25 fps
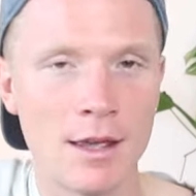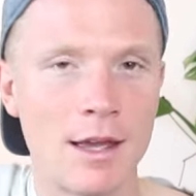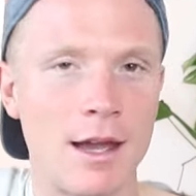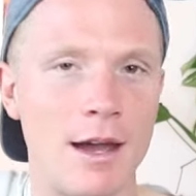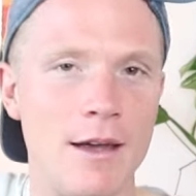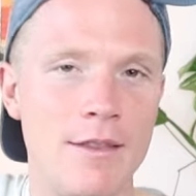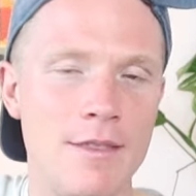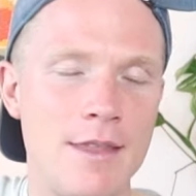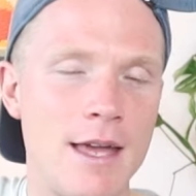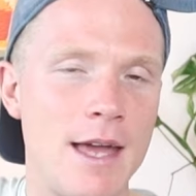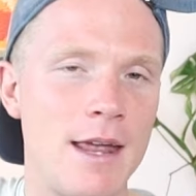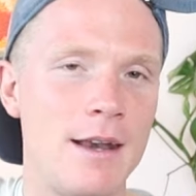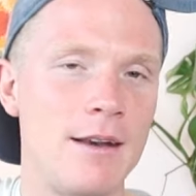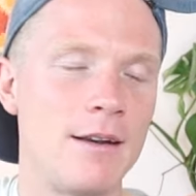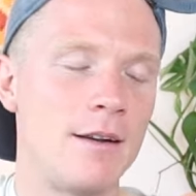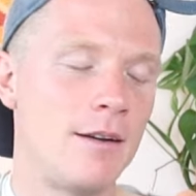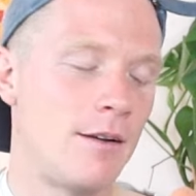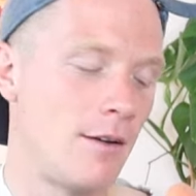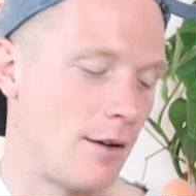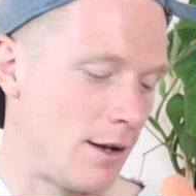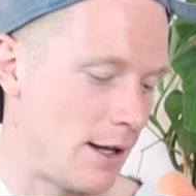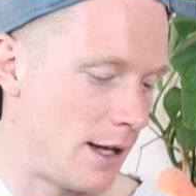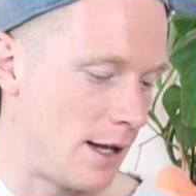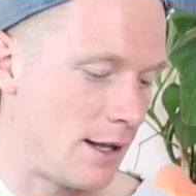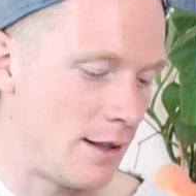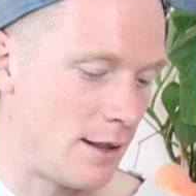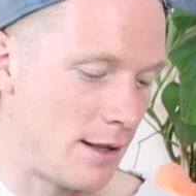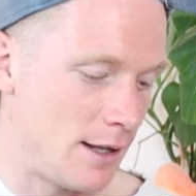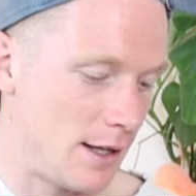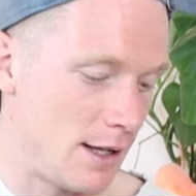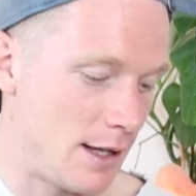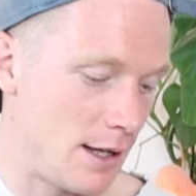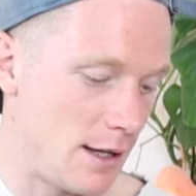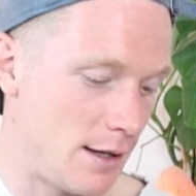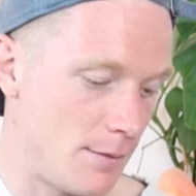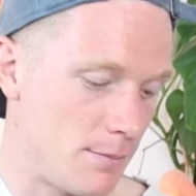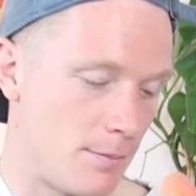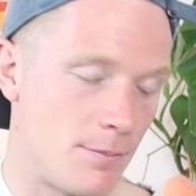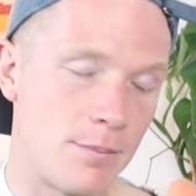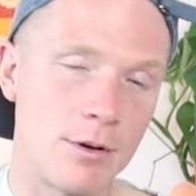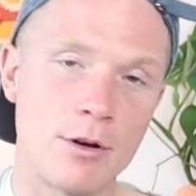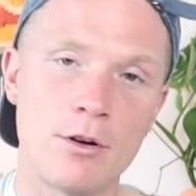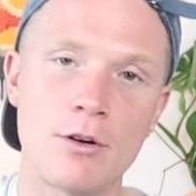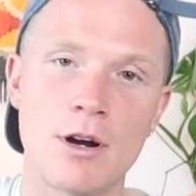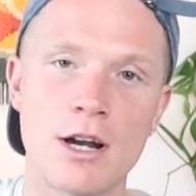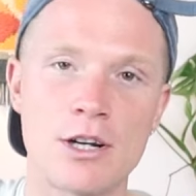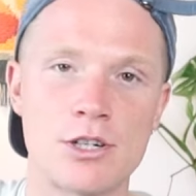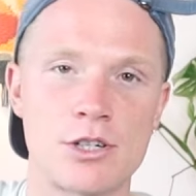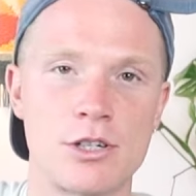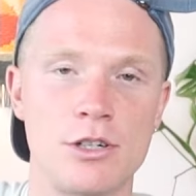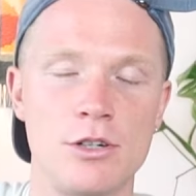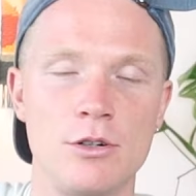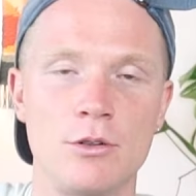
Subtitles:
And then in the progression,